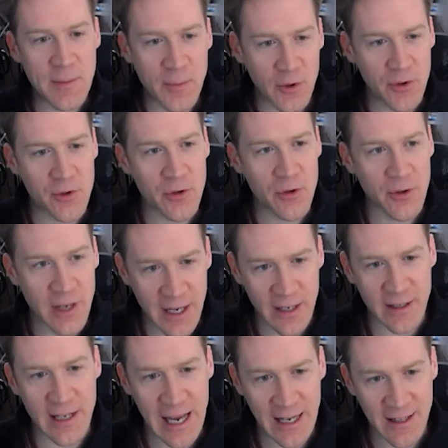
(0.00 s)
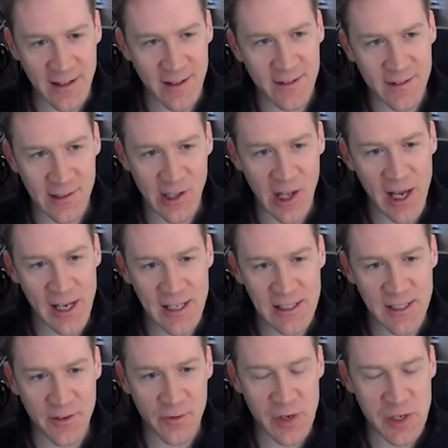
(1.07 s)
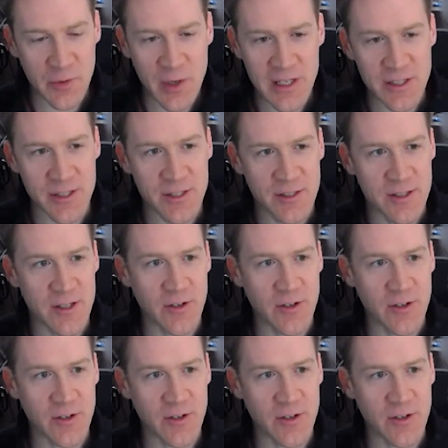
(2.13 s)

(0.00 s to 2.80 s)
people who can get likes and retweets.